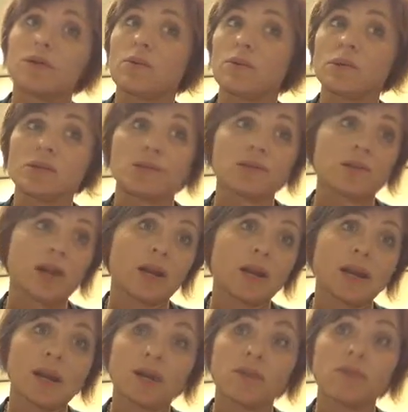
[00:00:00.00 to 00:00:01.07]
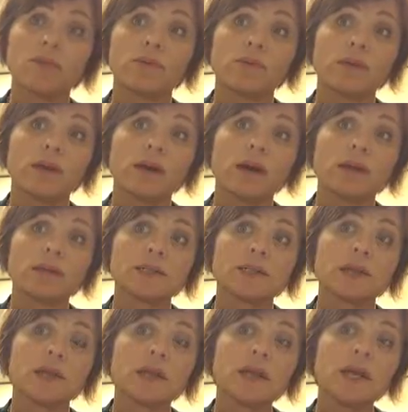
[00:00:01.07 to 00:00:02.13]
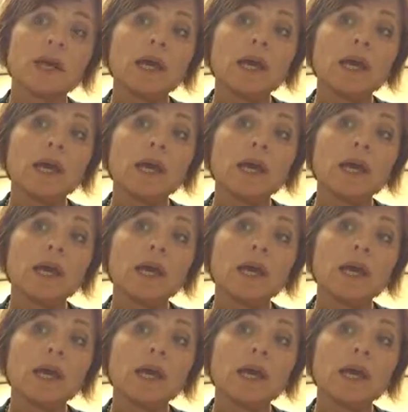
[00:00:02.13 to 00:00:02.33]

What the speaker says: or are we just trying to get through the content?